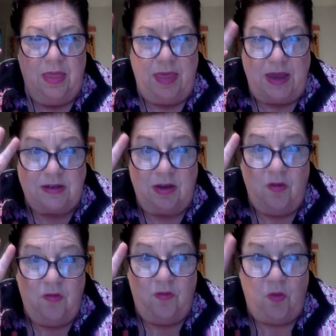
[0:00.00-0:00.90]
that's
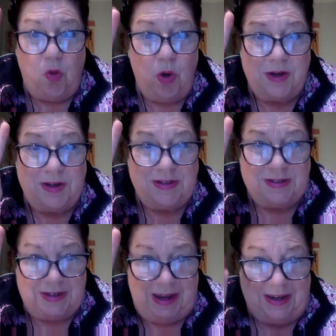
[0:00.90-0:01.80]
4
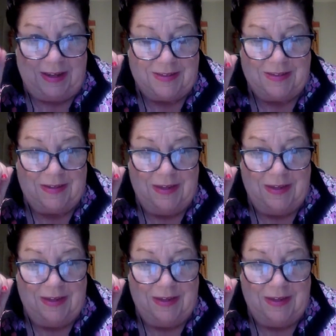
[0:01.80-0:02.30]
snakes.